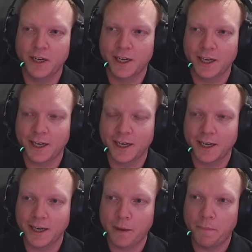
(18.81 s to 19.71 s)

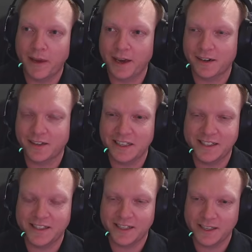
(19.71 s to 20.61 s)
about the
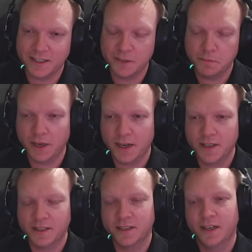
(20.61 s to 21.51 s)
season
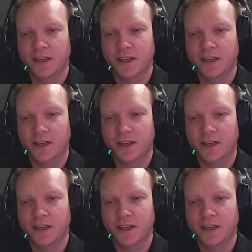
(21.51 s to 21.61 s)
pass.